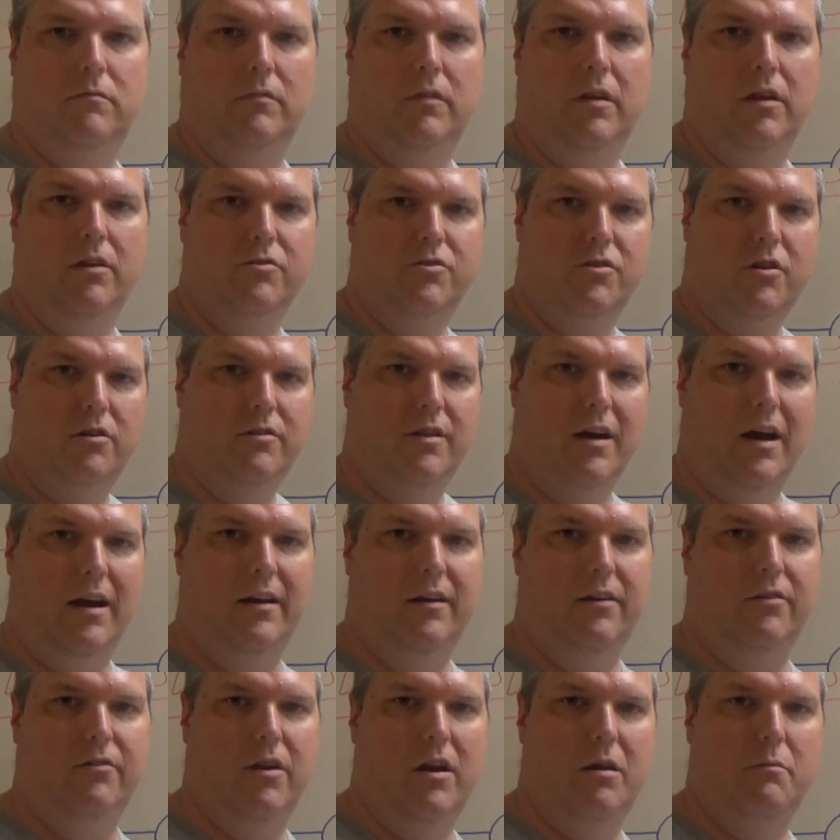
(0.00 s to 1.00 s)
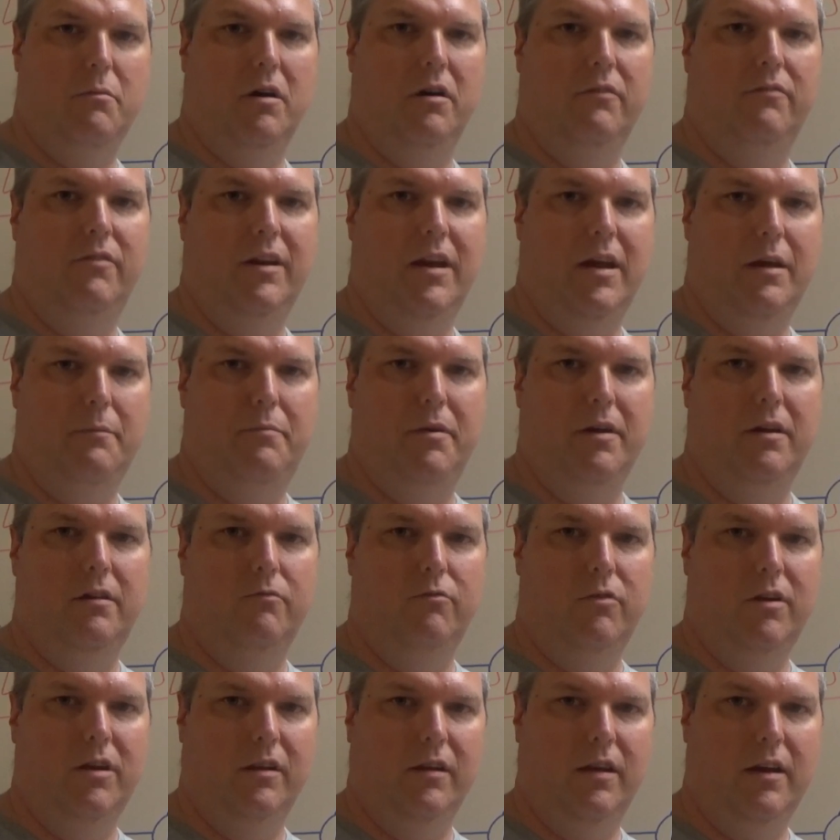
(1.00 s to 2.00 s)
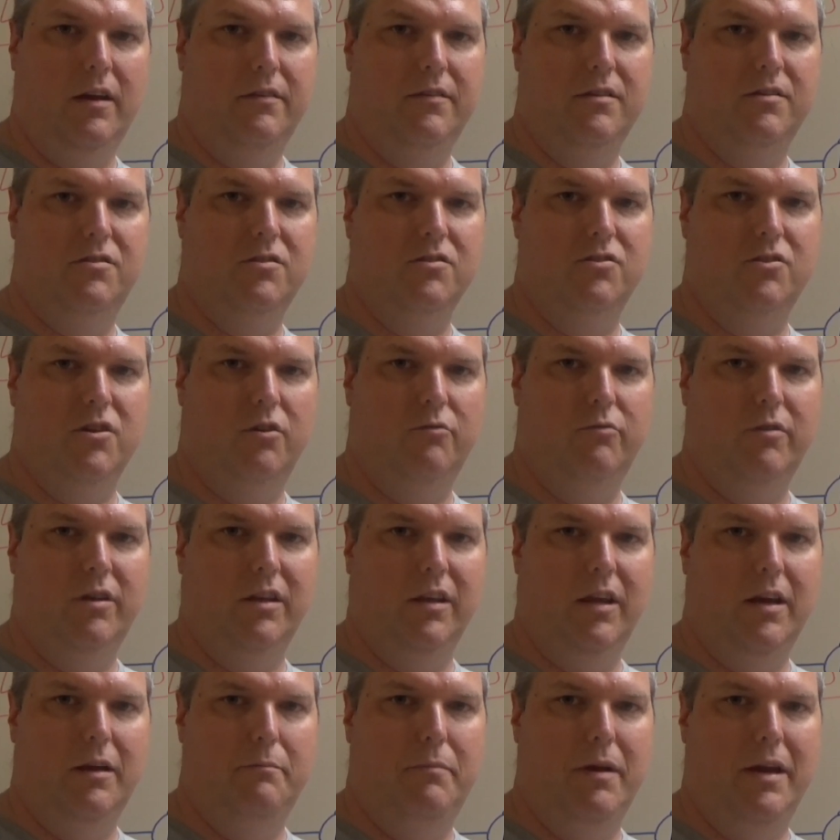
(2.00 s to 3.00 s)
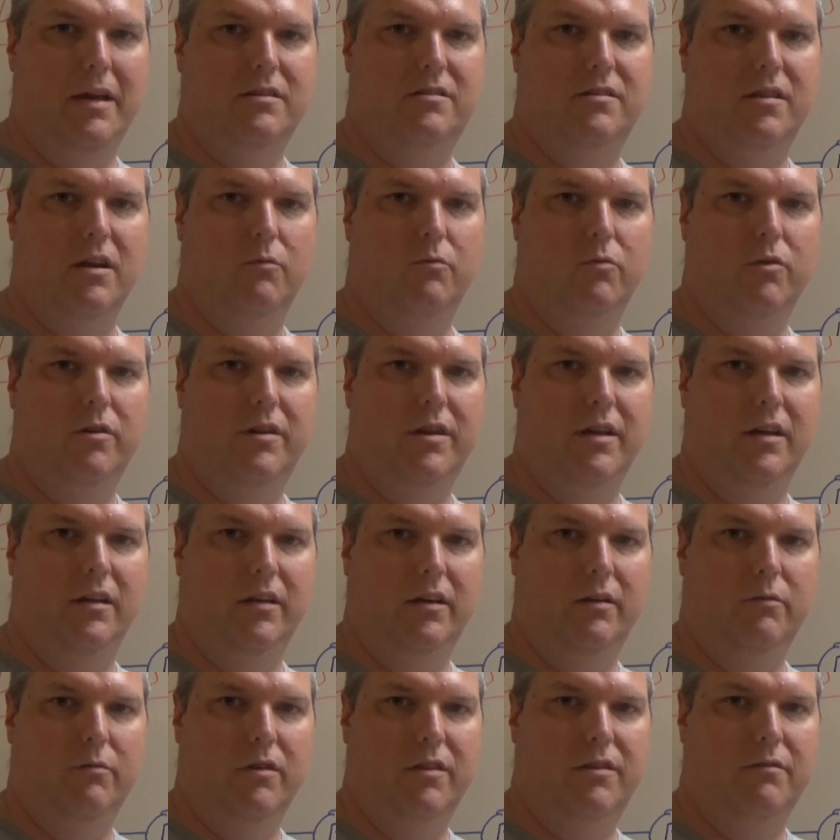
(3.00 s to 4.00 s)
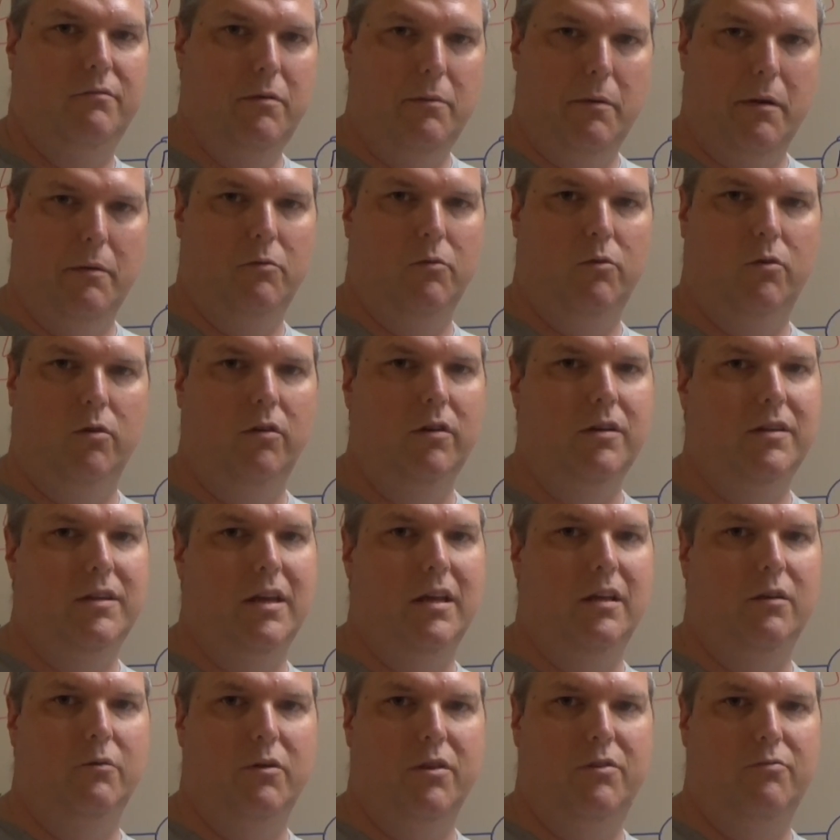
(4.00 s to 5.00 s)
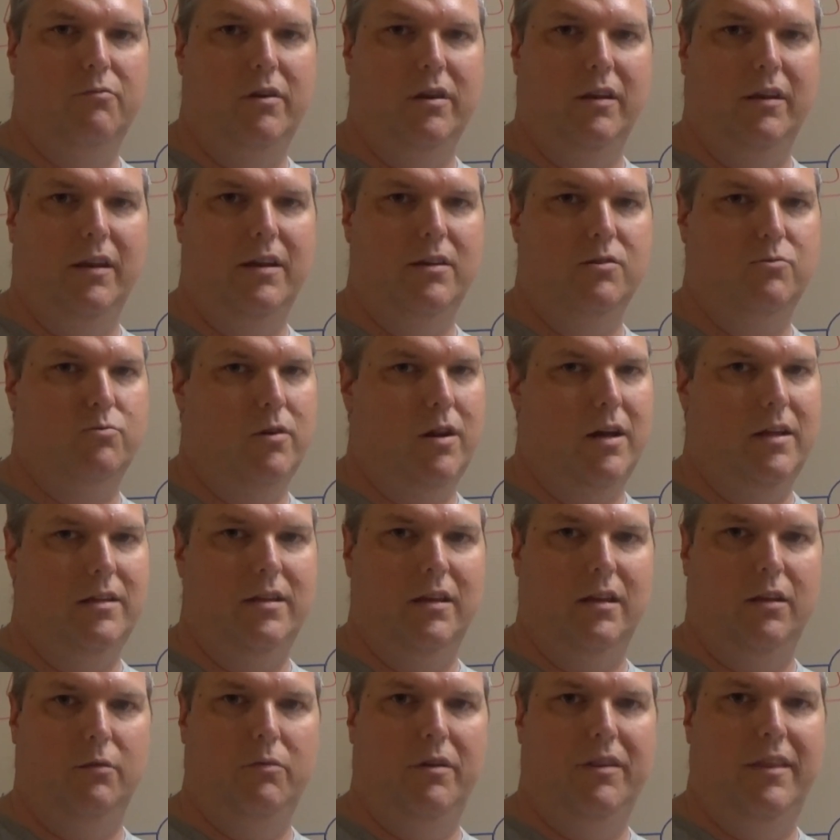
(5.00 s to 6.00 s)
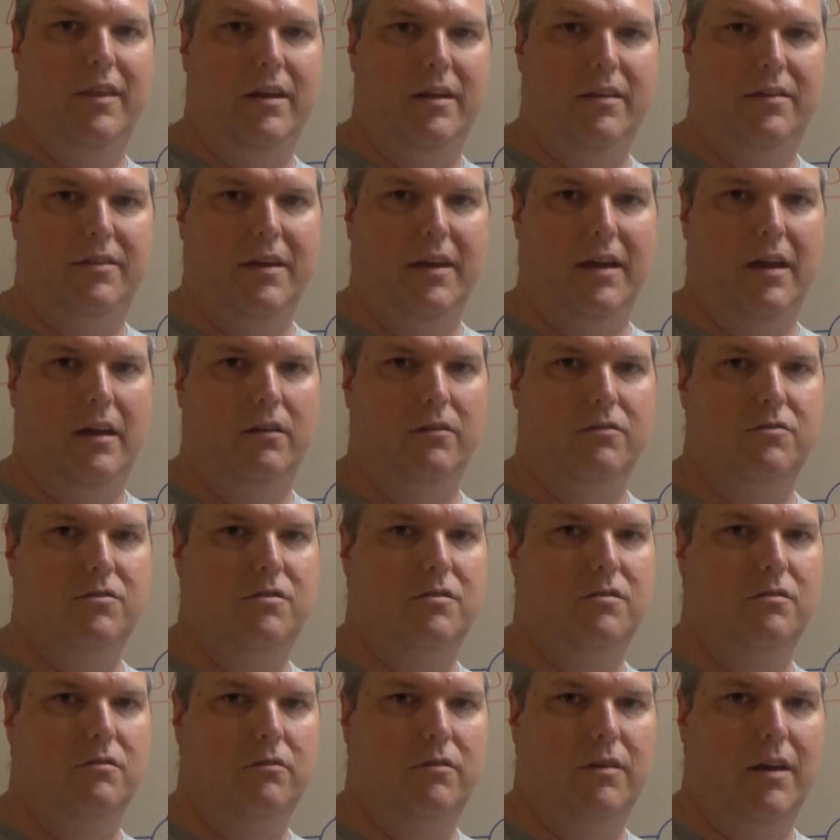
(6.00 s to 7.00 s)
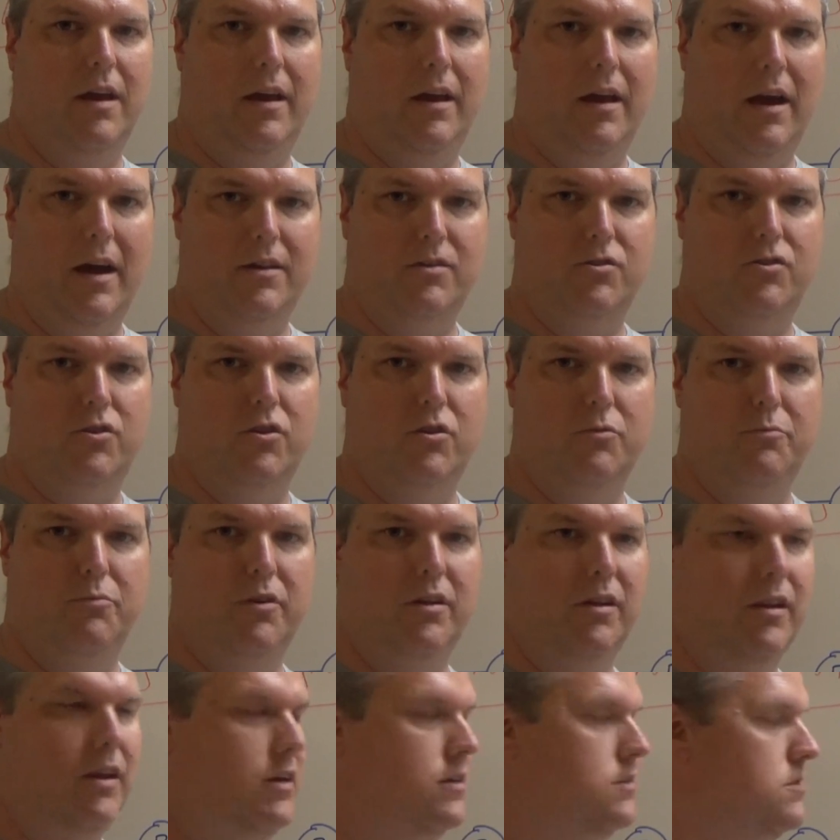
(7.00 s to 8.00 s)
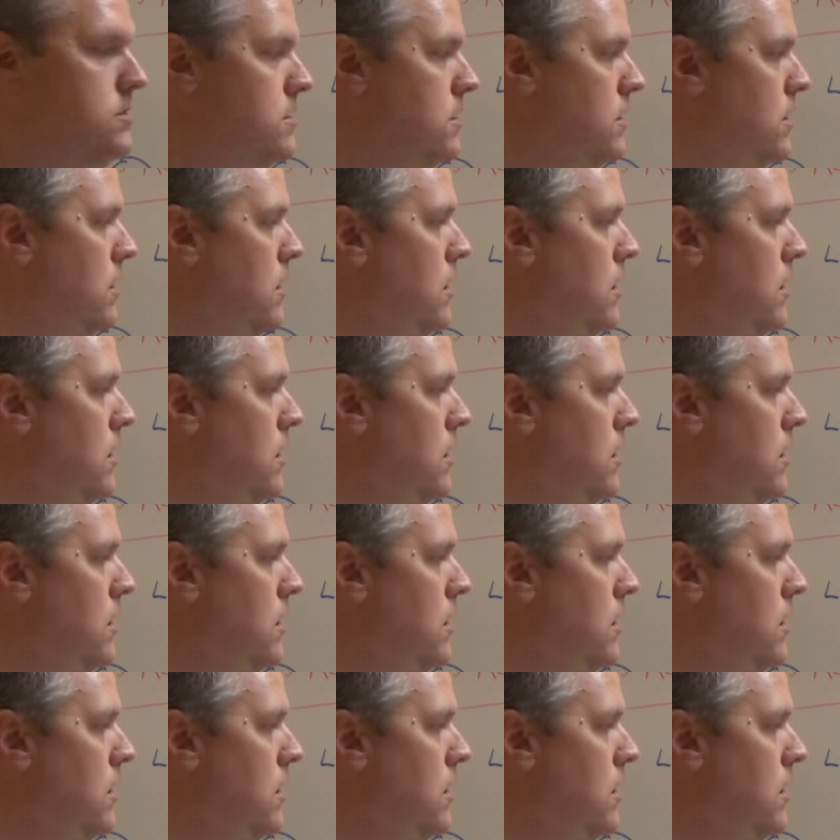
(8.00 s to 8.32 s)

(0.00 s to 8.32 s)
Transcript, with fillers: Here's our diagram of an eight pin relay. This is our relay base that we're dealing with. And remember, we're only dealing with relays, we're not dealing with anything else, okay? Ice Cube relays.